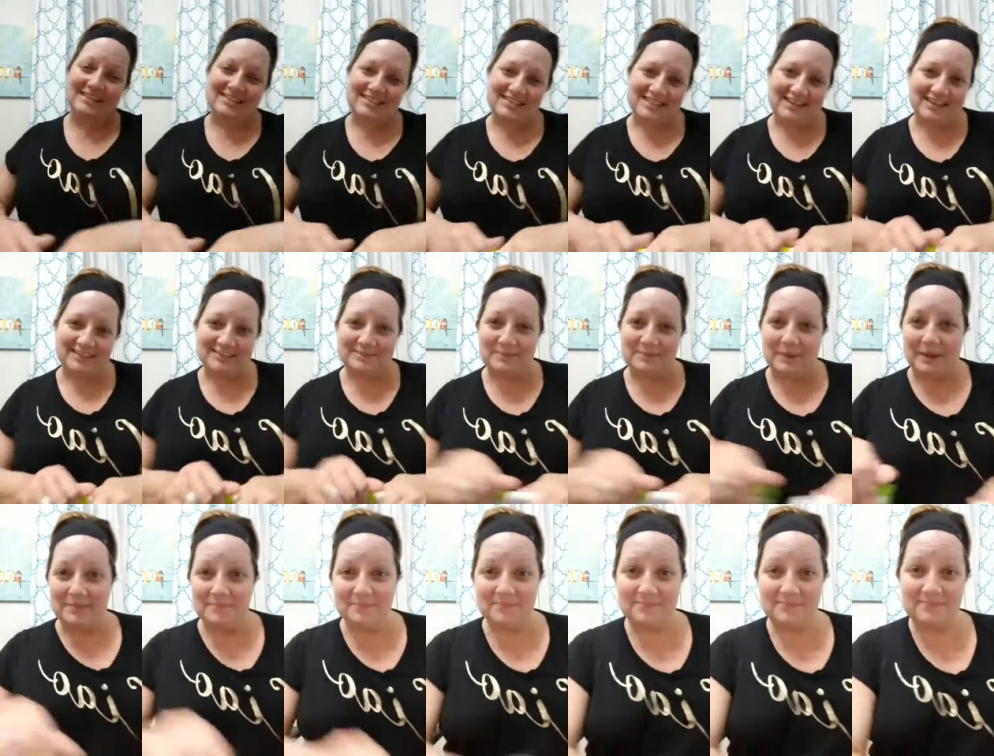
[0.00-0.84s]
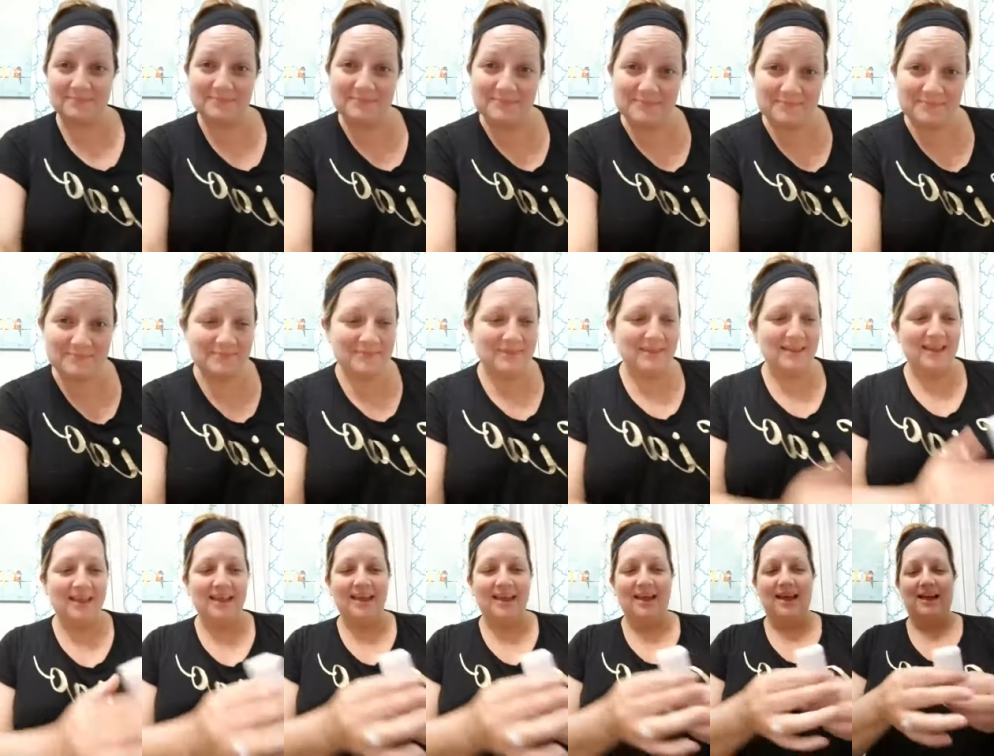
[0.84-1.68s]
Thanks, babe.
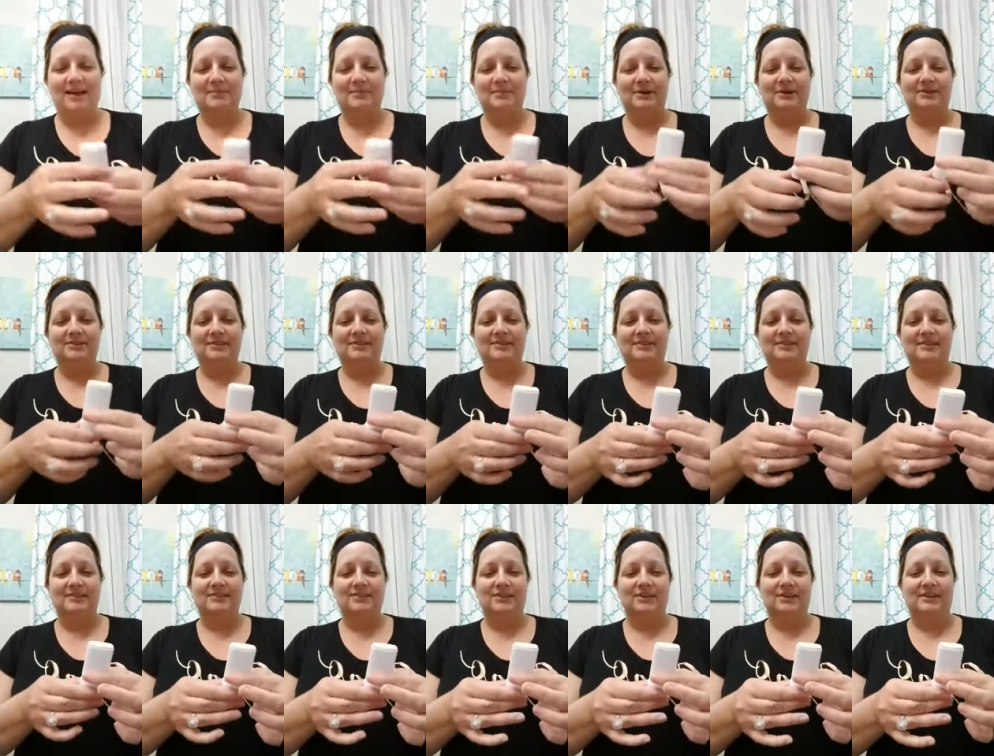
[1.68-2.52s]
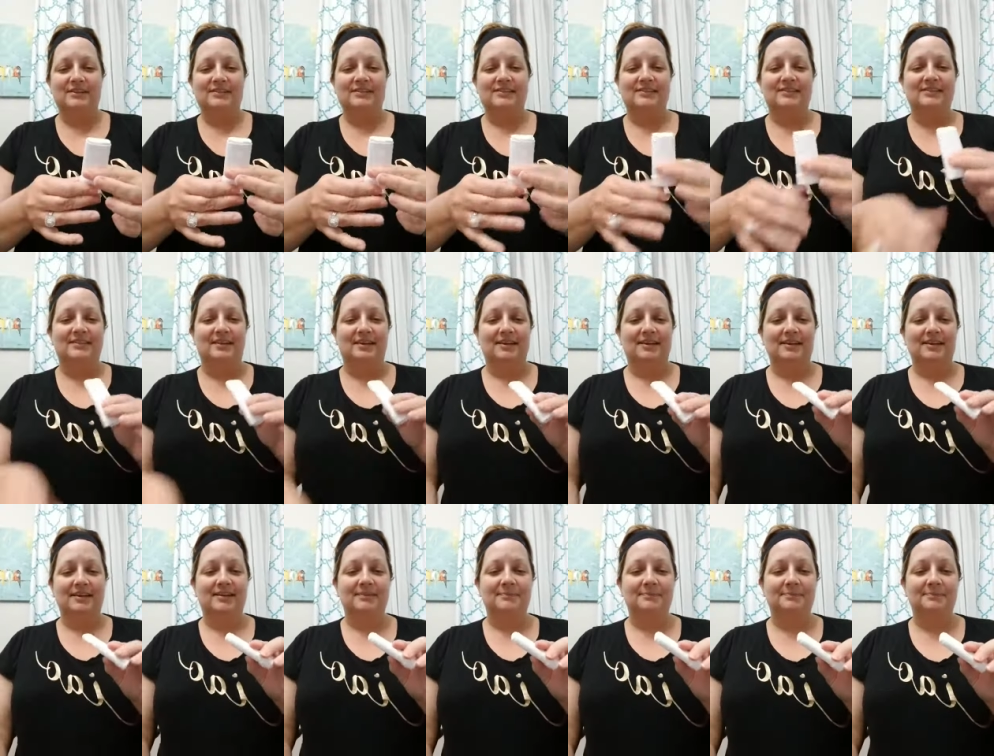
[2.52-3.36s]
Here's a sunscreen
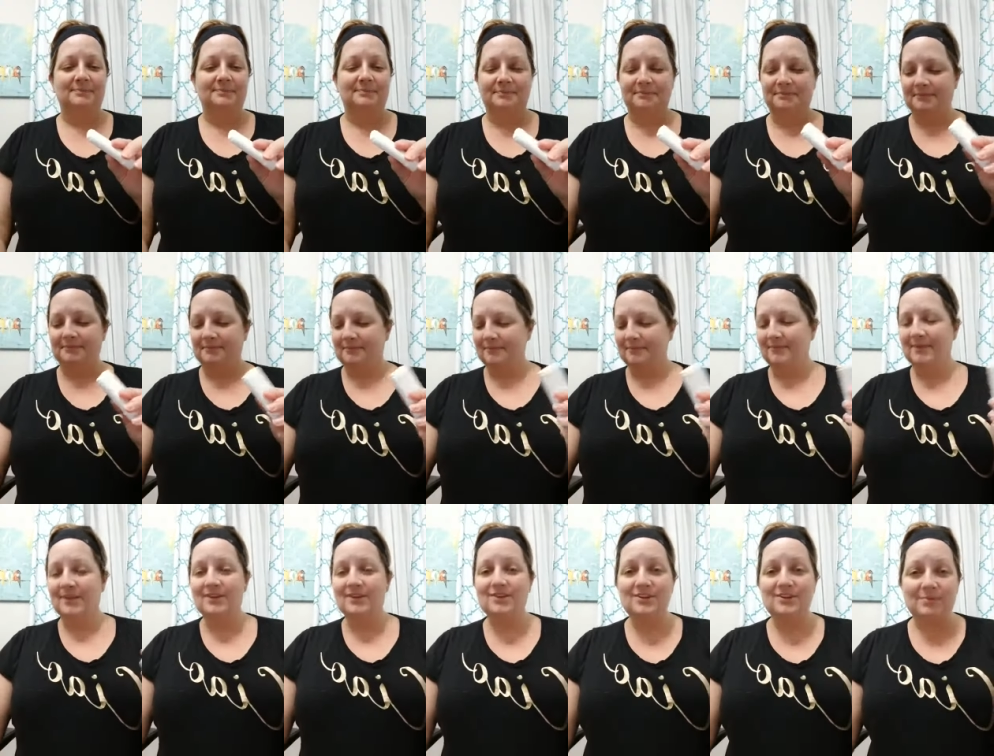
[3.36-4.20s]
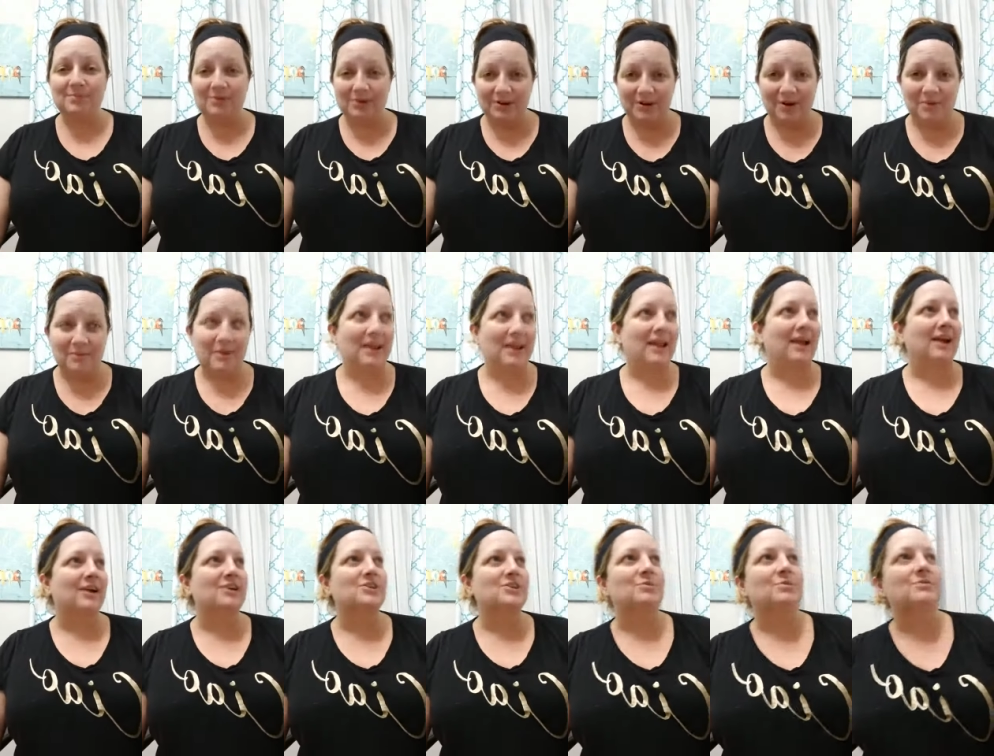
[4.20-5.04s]
stick. Should I put it on my
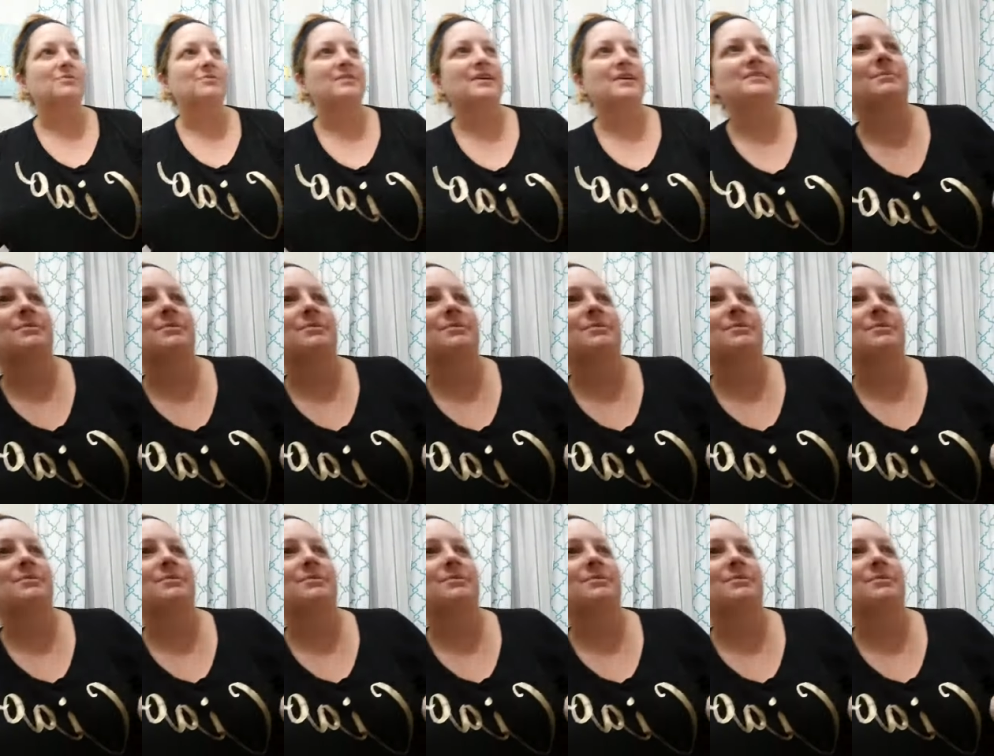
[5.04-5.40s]
actual face? I'm